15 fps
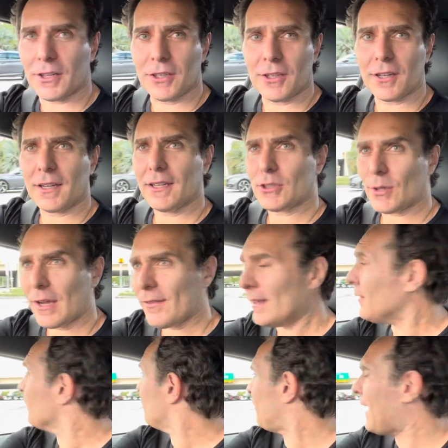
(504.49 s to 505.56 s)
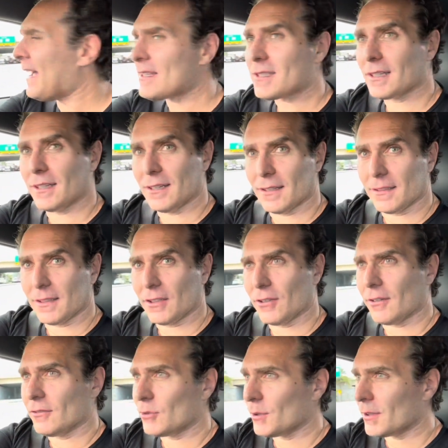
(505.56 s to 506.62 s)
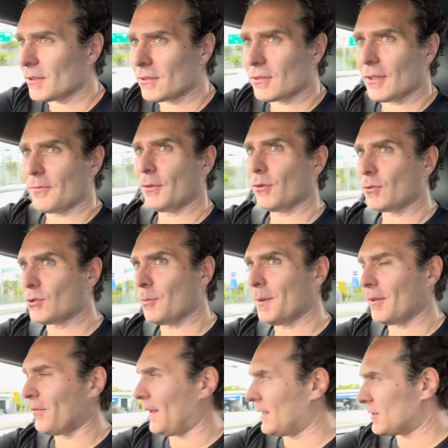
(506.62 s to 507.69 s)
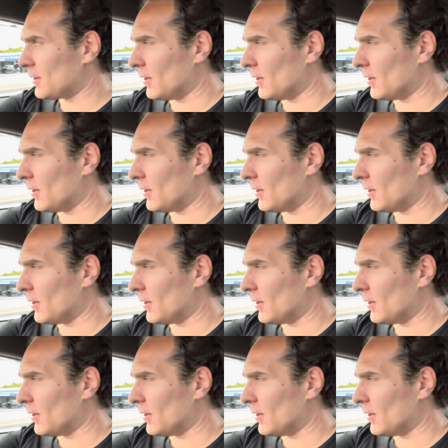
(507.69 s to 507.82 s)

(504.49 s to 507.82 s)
You're gonna drive a little faster, doing a few stupid things.